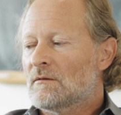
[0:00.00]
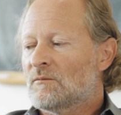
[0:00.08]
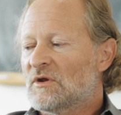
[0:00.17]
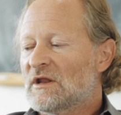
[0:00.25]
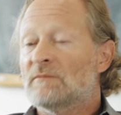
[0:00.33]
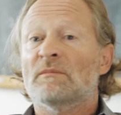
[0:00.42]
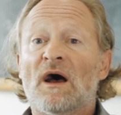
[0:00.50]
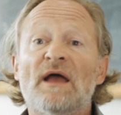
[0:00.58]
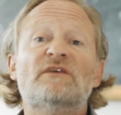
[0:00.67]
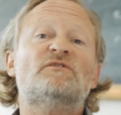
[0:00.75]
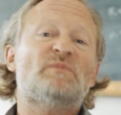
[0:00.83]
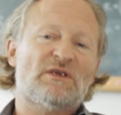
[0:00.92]
but in my
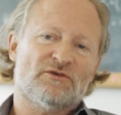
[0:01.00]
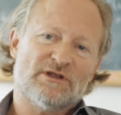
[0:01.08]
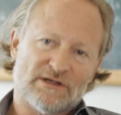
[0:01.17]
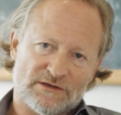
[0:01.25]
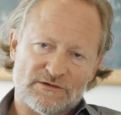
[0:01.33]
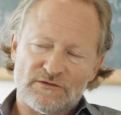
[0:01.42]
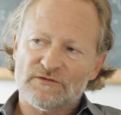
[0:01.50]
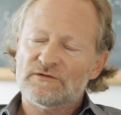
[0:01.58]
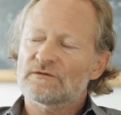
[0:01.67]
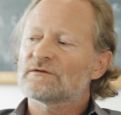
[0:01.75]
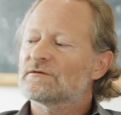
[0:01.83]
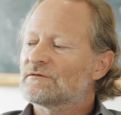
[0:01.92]
experience,